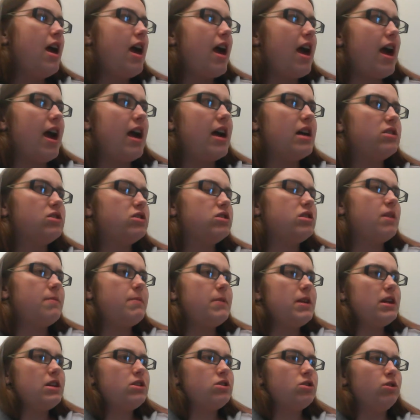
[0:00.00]
and
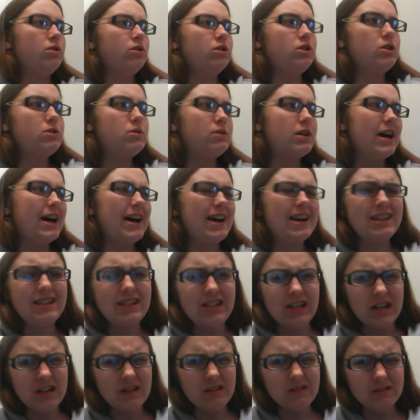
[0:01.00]
somebody told you,
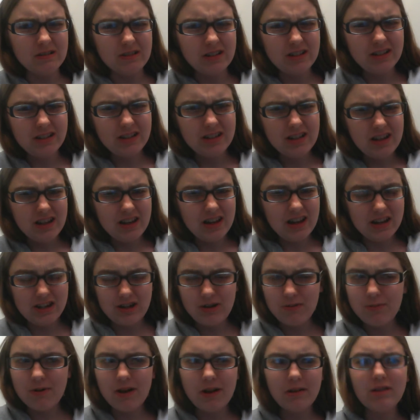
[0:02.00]
no, And you
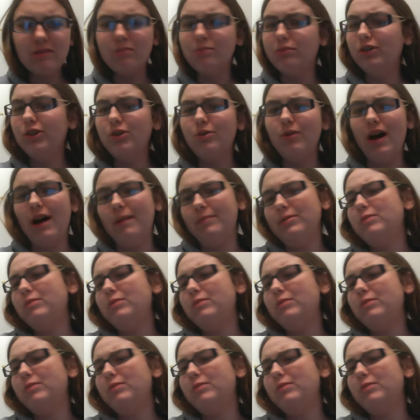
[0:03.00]
probably blew up.